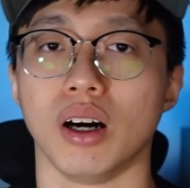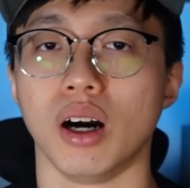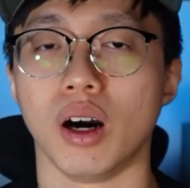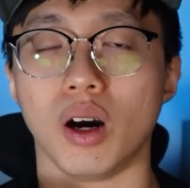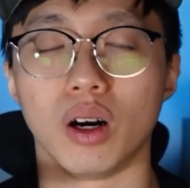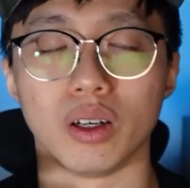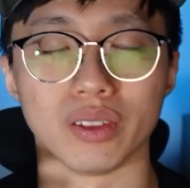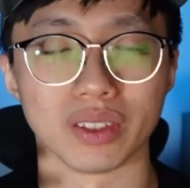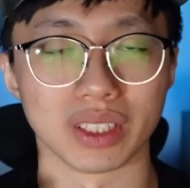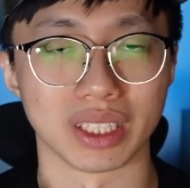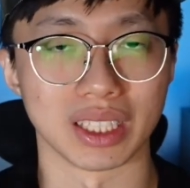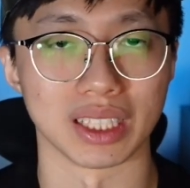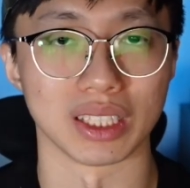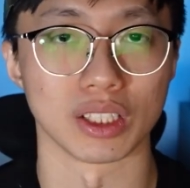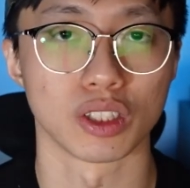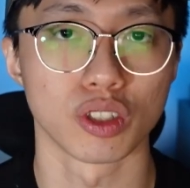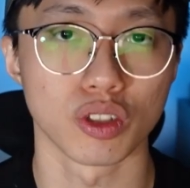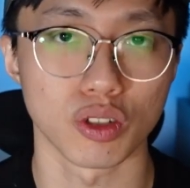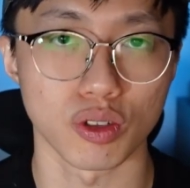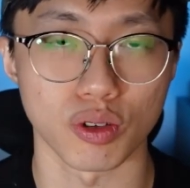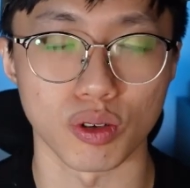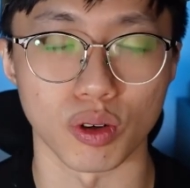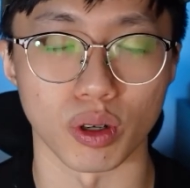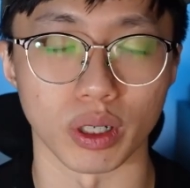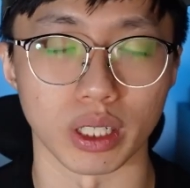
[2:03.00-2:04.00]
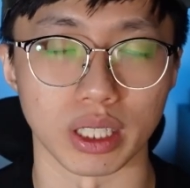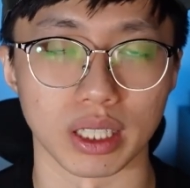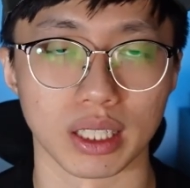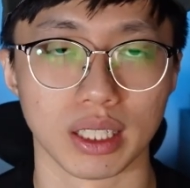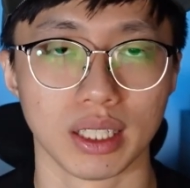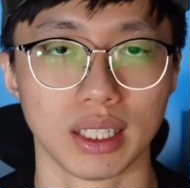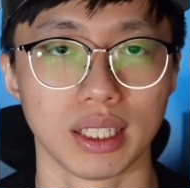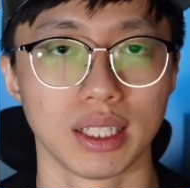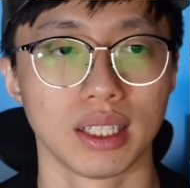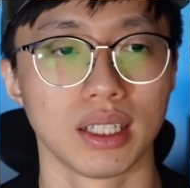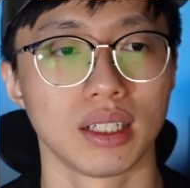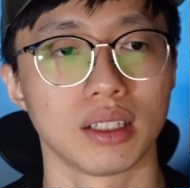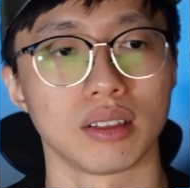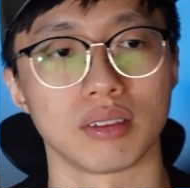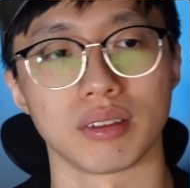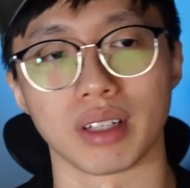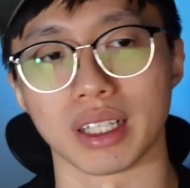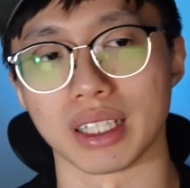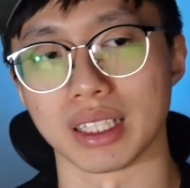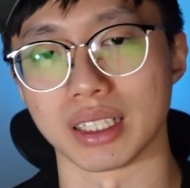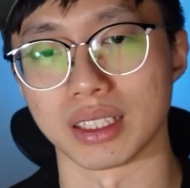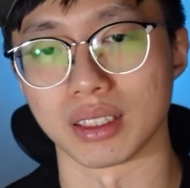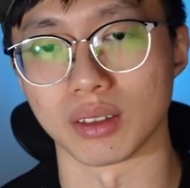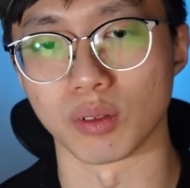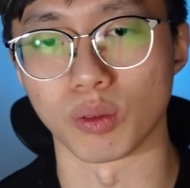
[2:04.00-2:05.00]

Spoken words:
or destroyed, right?